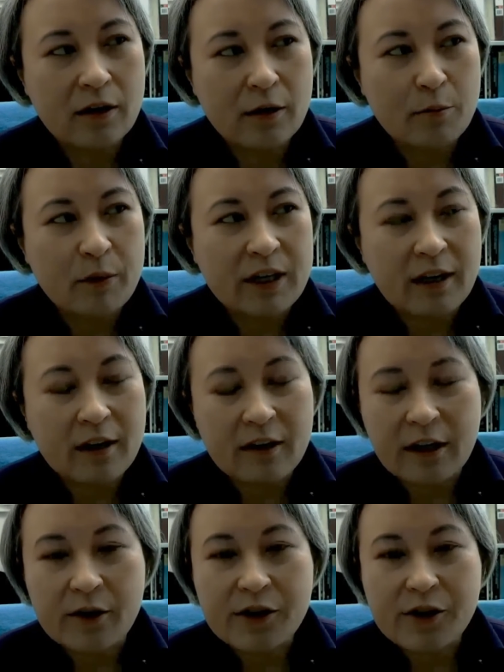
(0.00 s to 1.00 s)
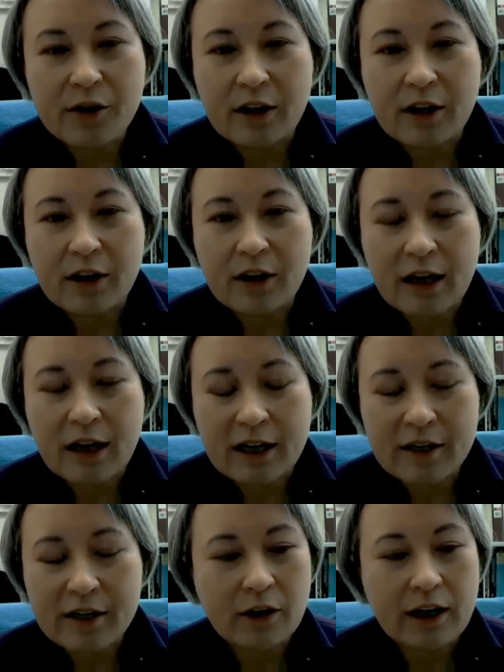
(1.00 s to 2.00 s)
But then, I started high
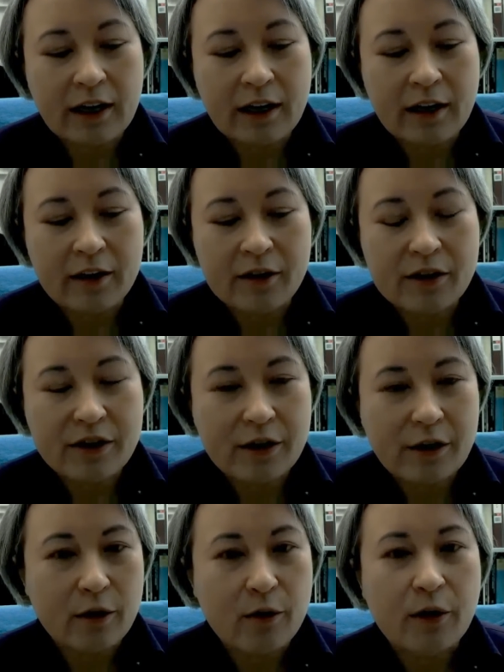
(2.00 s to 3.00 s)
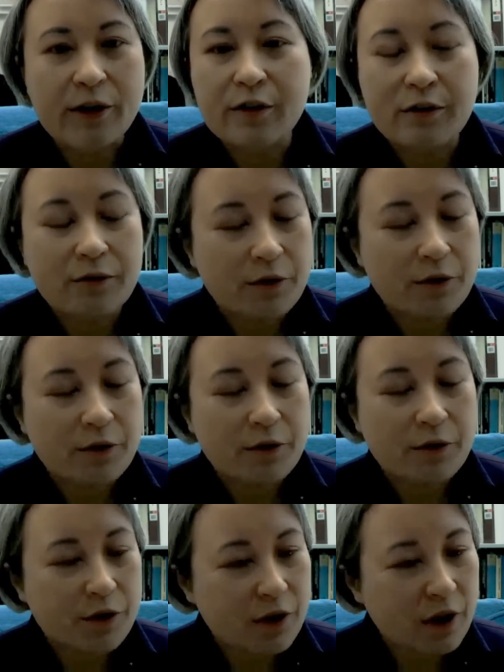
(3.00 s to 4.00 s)
school, and so I took the first
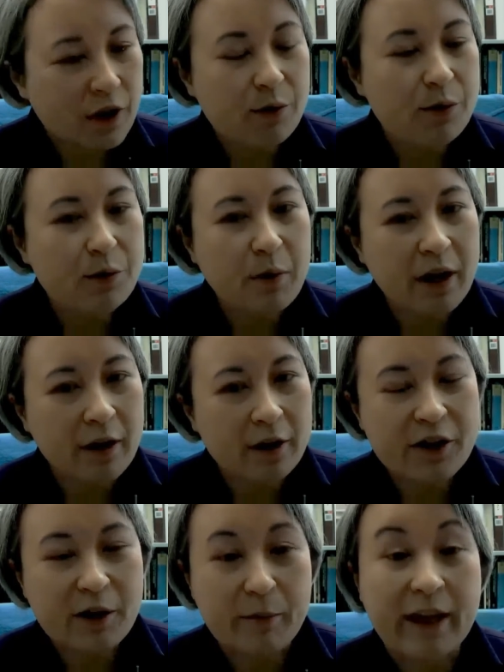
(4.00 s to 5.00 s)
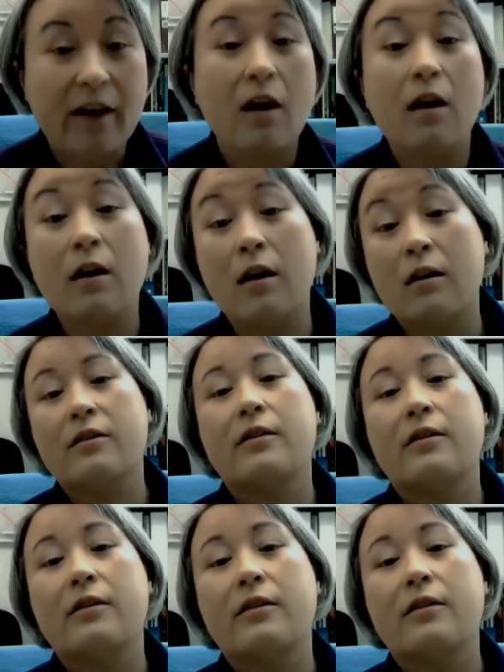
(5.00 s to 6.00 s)
class, which was biology. I'm like, oh,
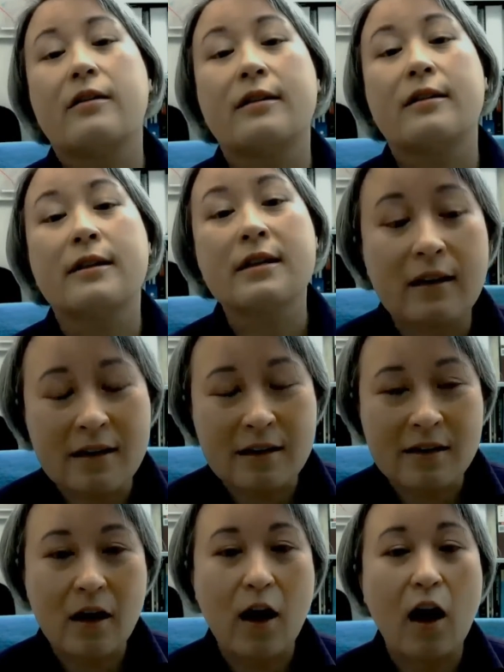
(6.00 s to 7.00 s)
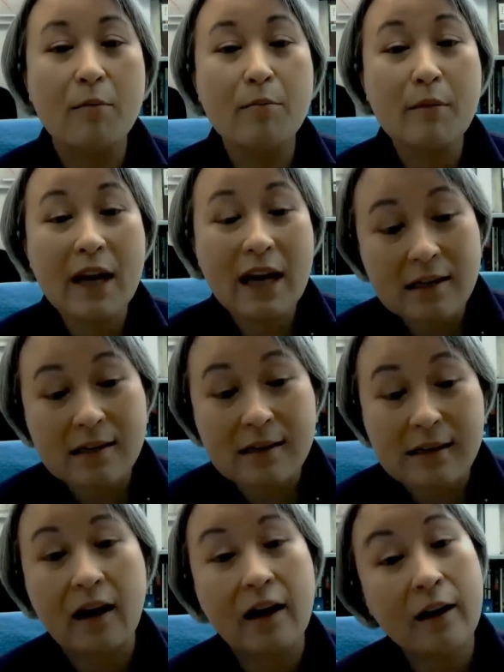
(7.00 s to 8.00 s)
this is
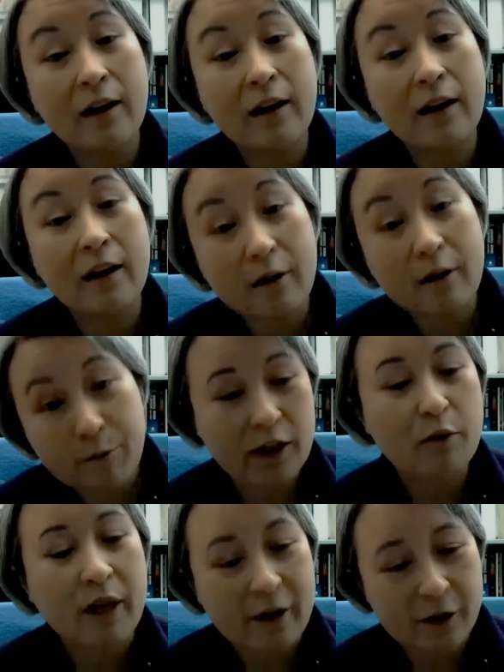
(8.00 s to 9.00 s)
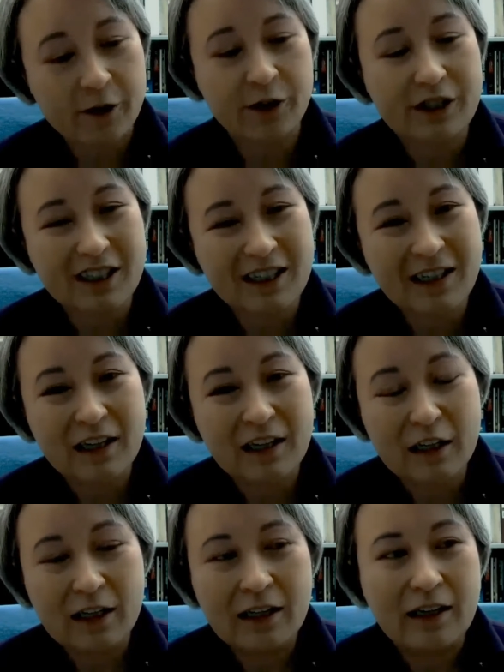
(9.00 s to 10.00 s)
amazing. I want to be a biologist,
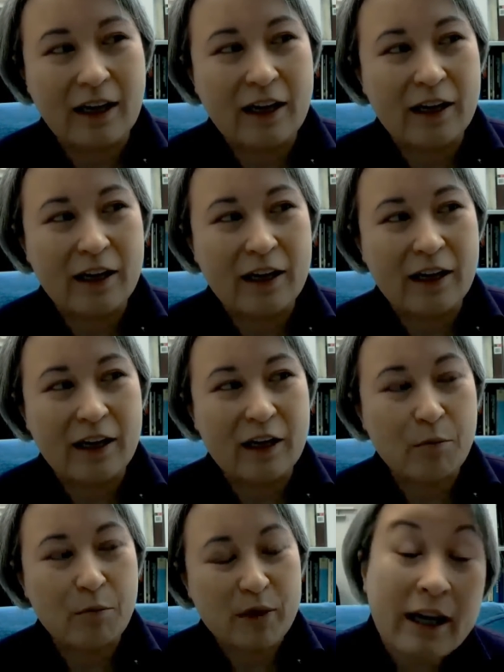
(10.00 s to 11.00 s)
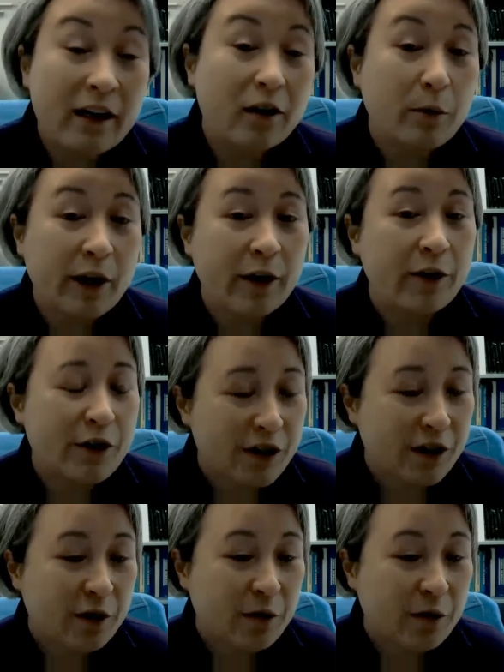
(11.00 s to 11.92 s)
and in particular, a molecular biologist.